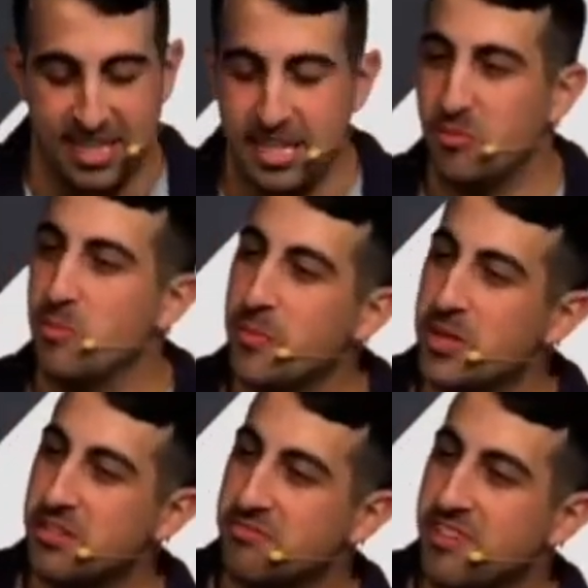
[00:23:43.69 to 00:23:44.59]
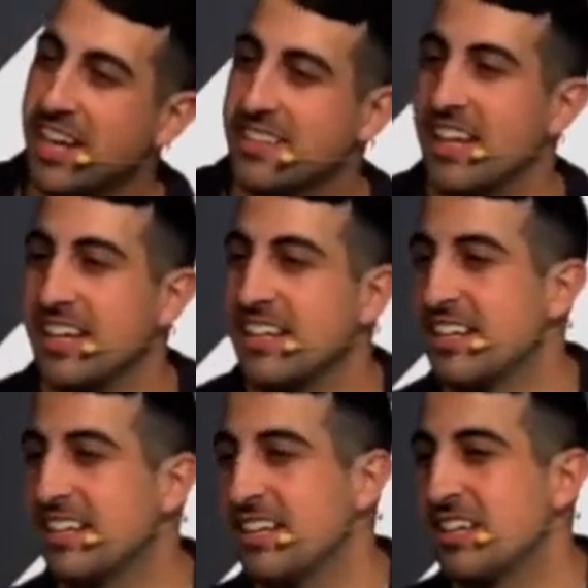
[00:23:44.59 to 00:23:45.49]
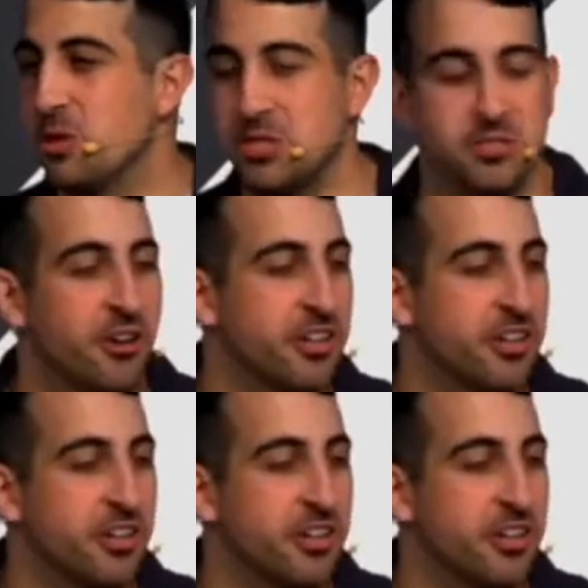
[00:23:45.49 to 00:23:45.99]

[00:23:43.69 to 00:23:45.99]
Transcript: But maybe the fact that we started